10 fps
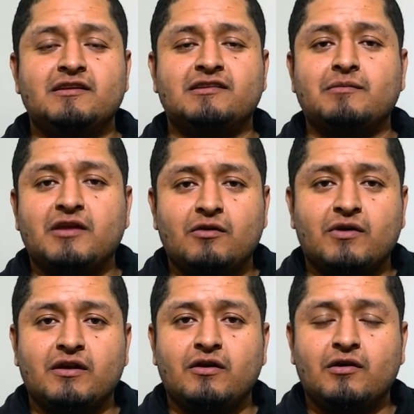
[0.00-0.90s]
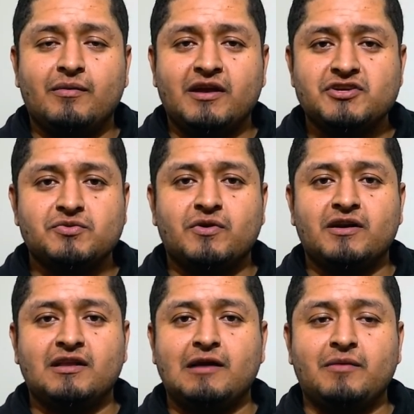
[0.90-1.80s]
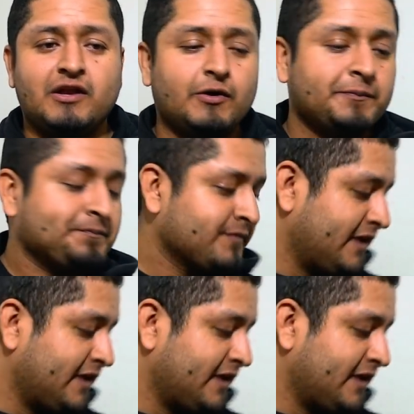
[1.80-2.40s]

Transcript: Something you want to know about each one, let me know.